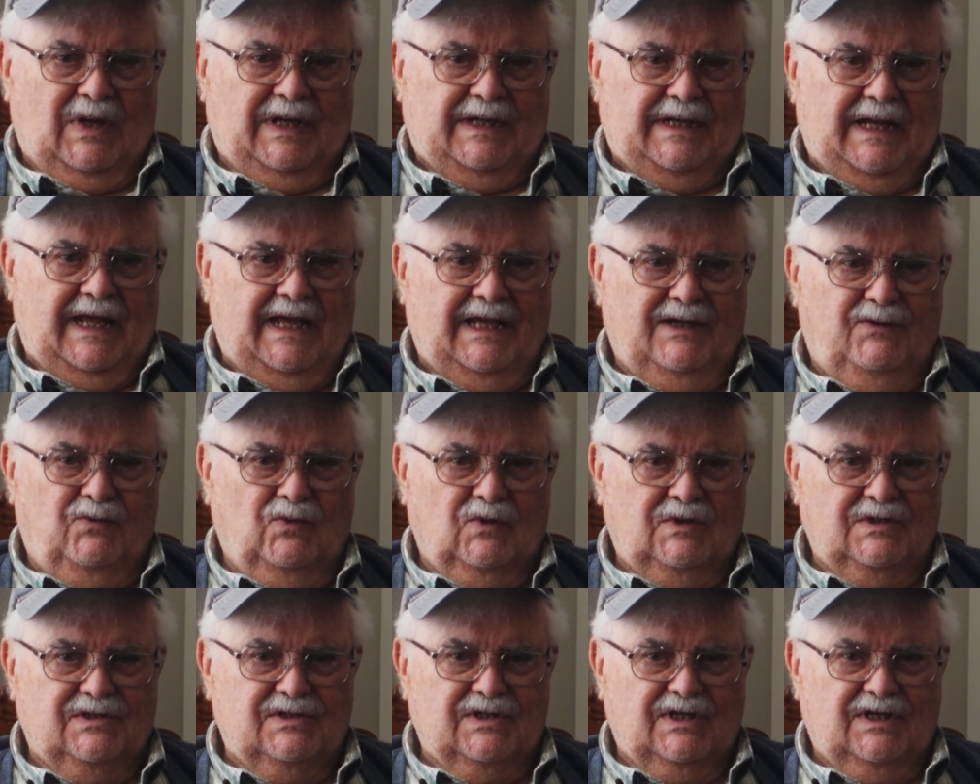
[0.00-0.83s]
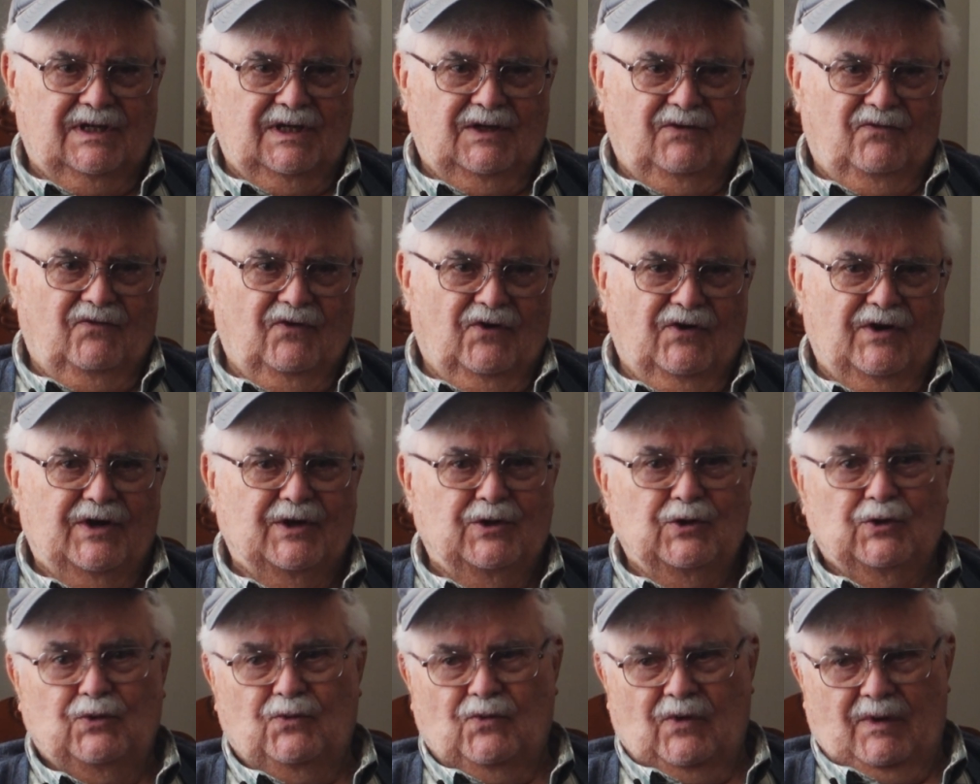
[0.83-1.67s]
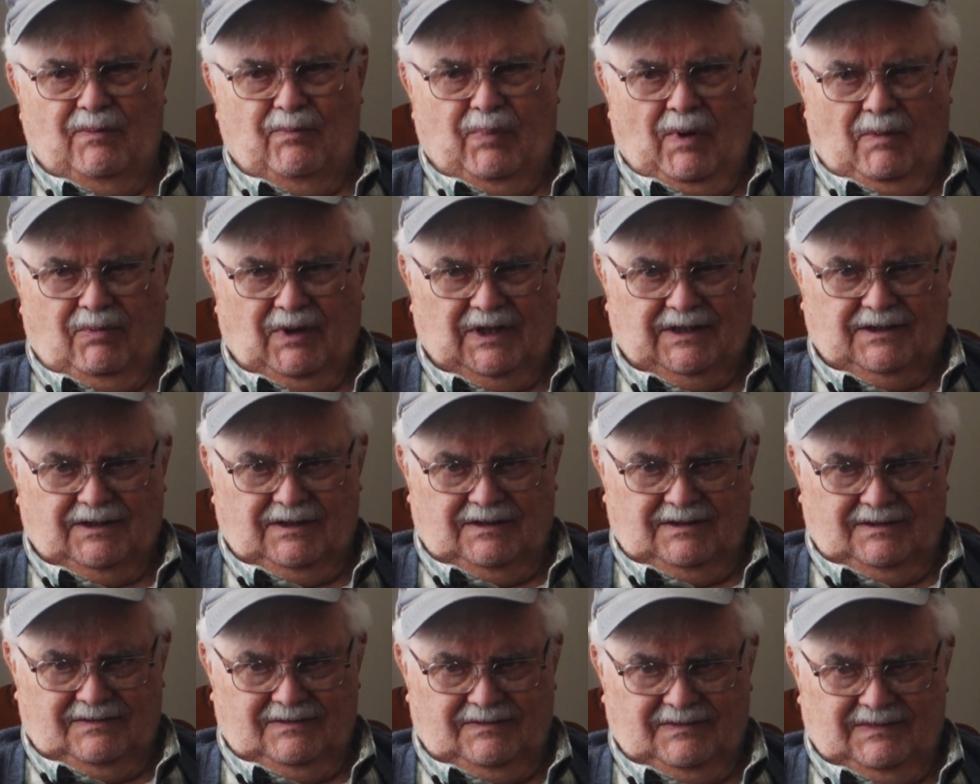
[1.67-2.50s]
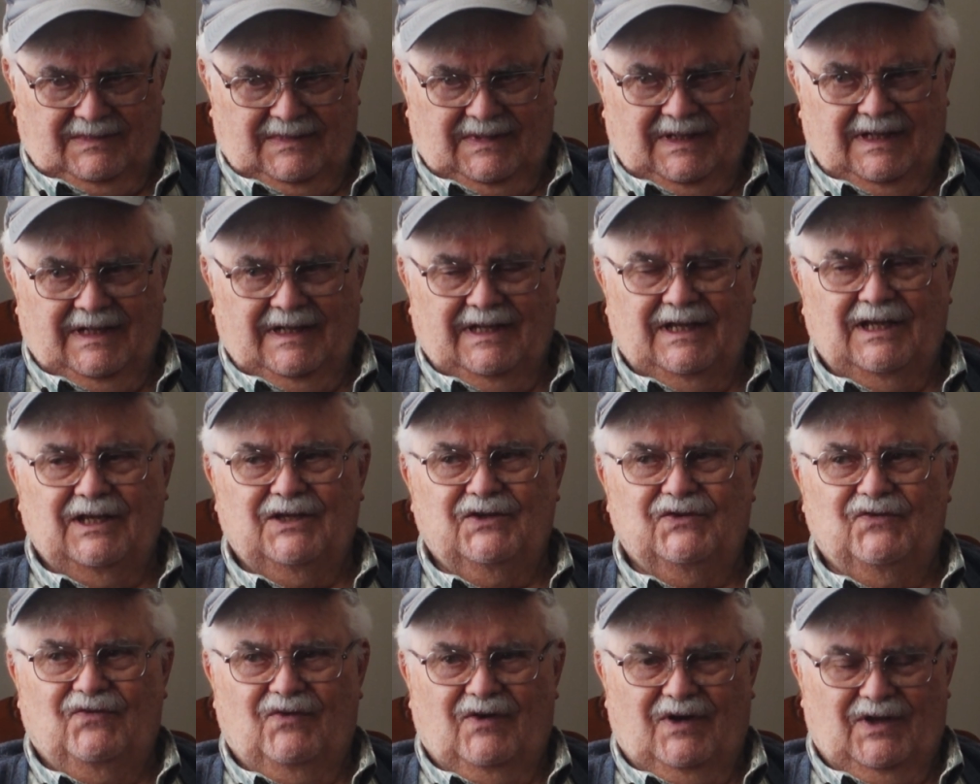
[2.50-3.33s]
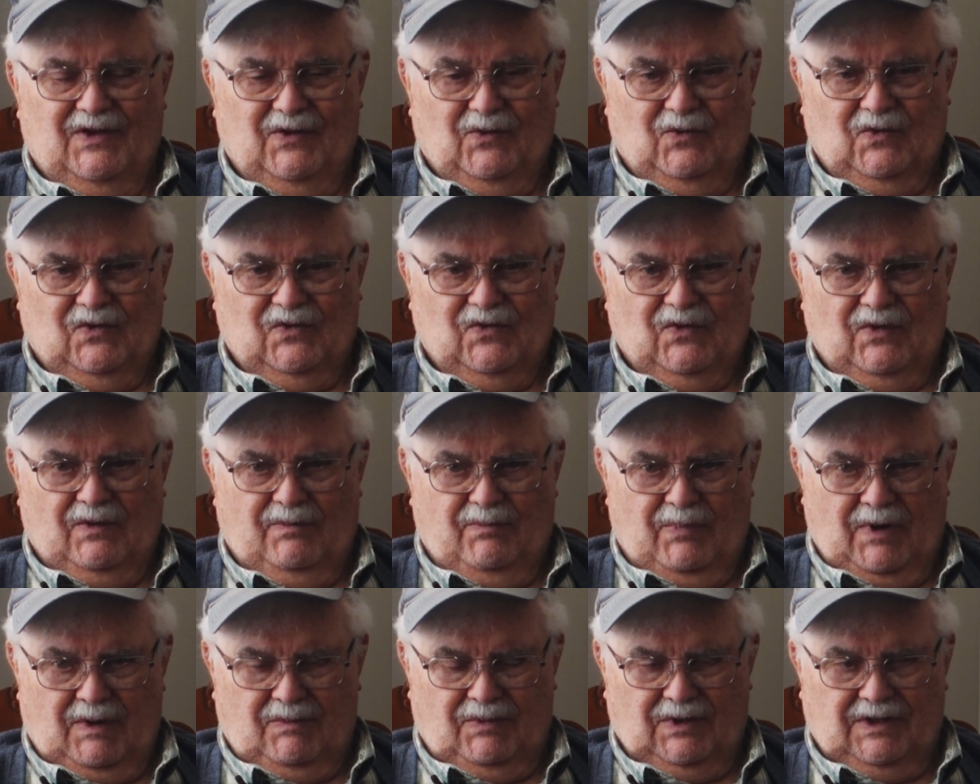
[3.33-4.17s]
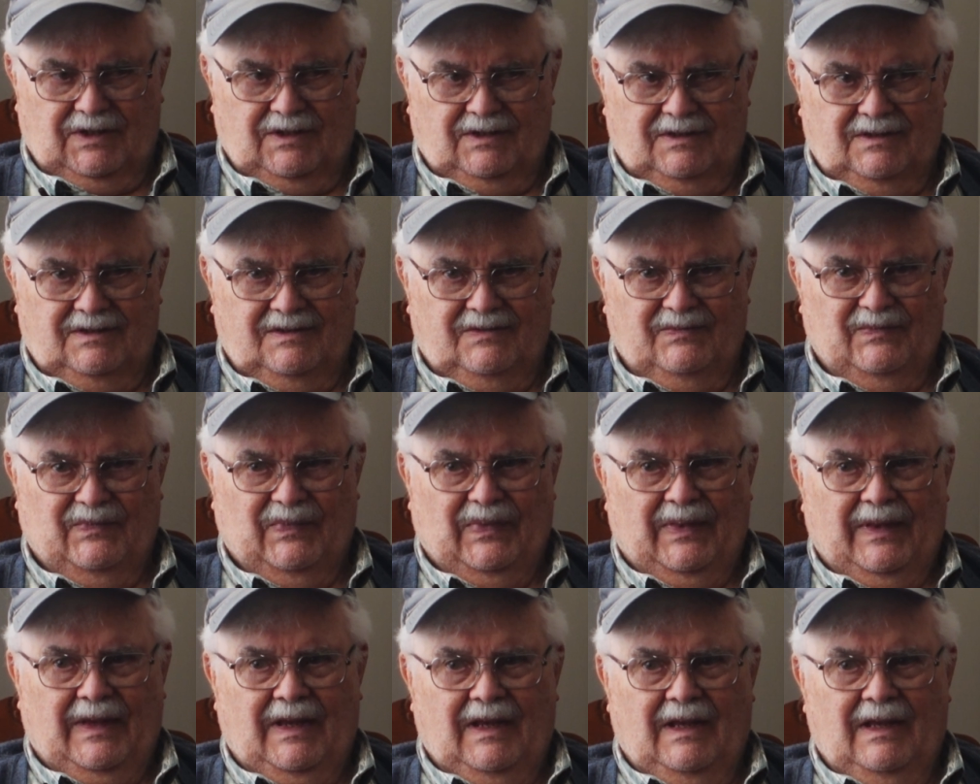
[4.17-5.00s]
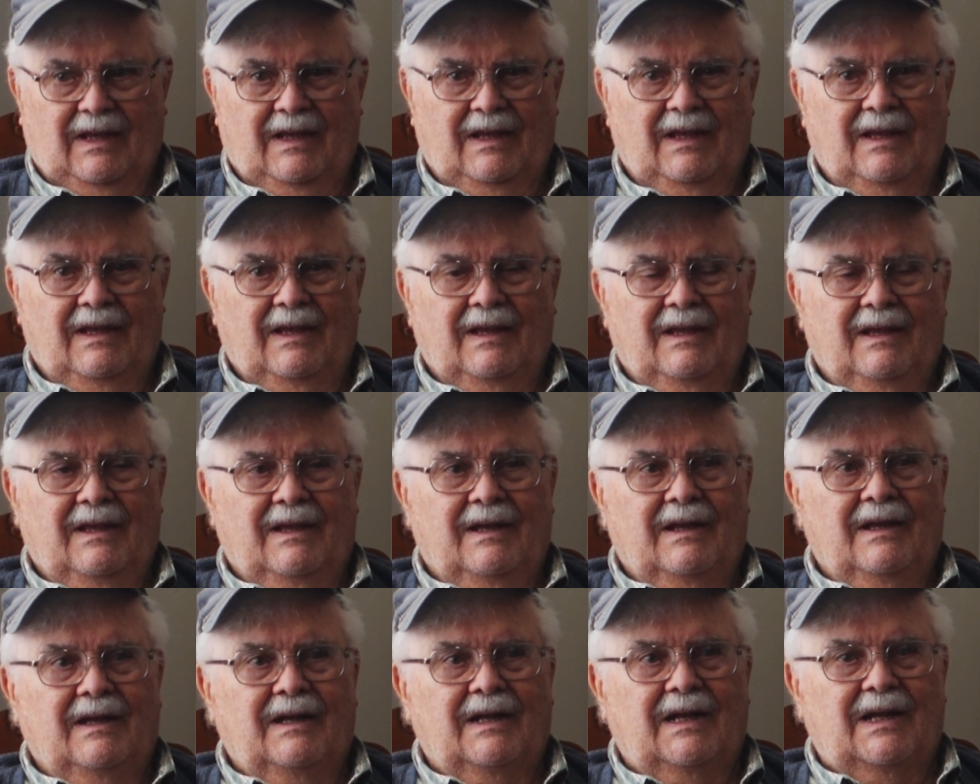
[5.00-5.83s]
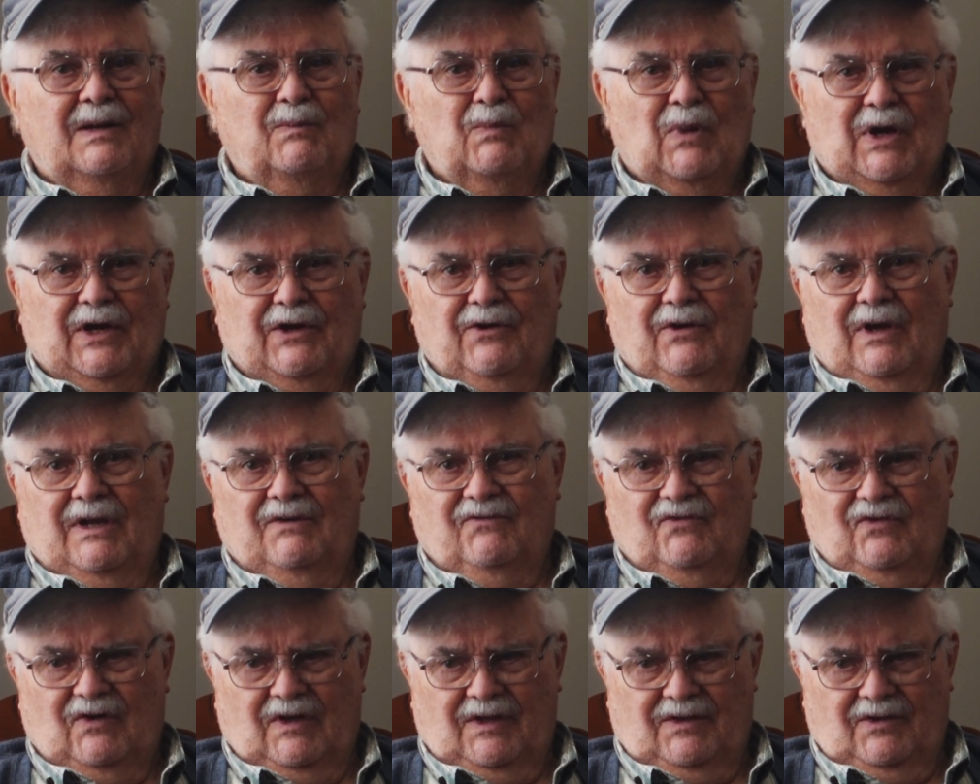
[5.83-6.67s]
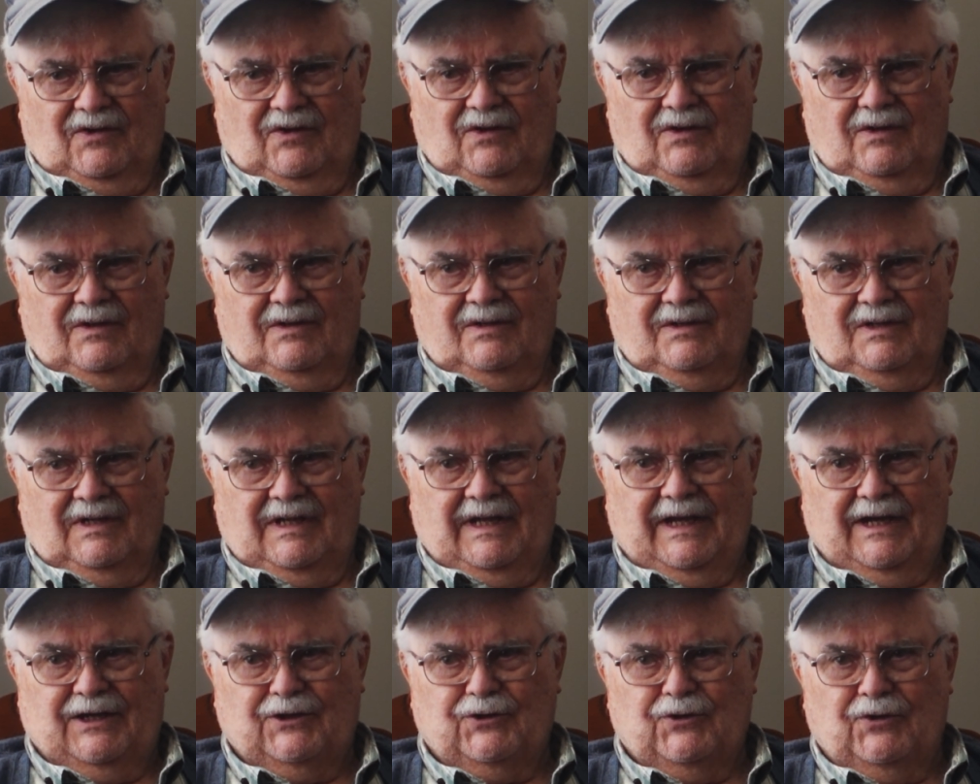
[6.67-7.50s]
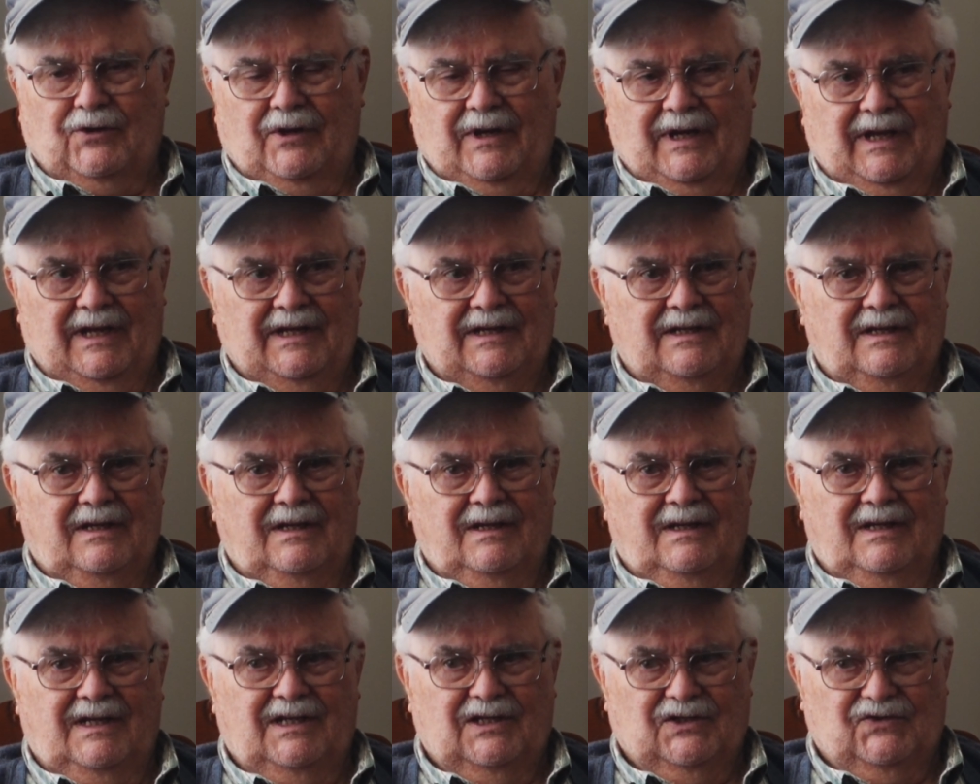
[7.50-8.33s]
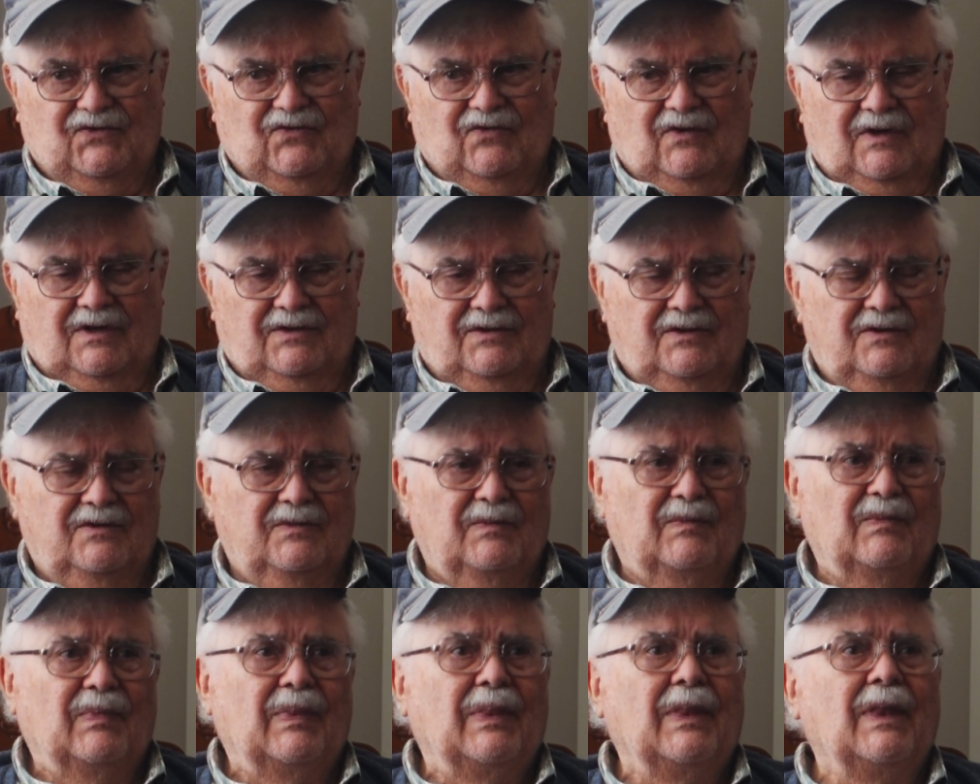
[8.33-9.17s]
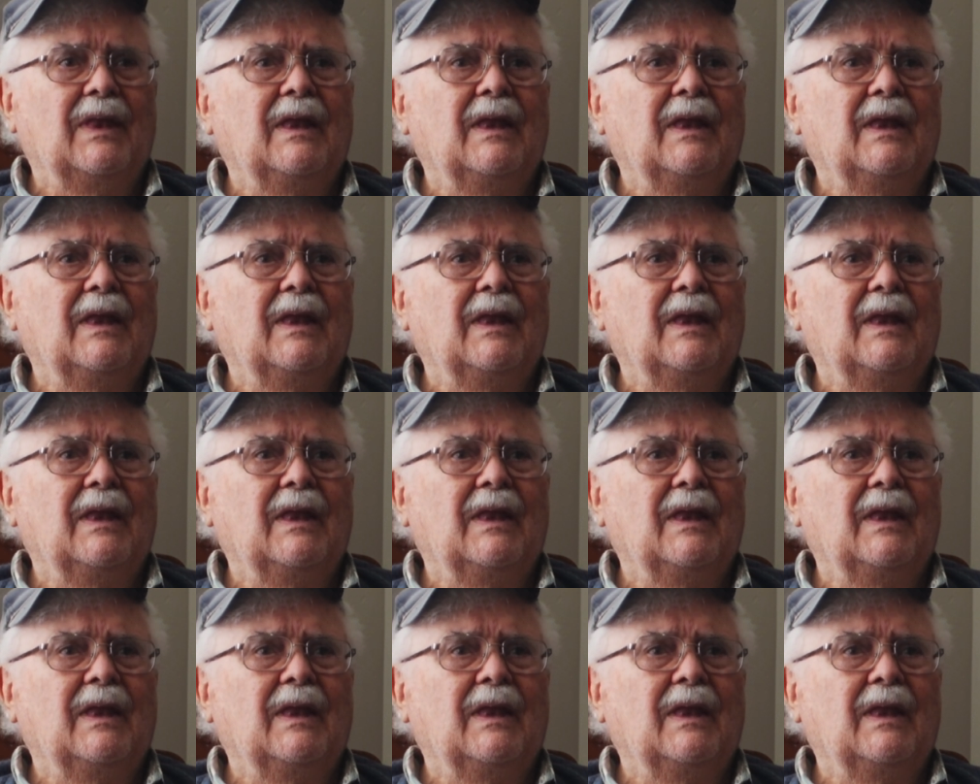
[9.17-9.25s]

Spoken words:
My dad was a very good Republican. His father was a Republican. And my grandfather, Hector Haight, his father,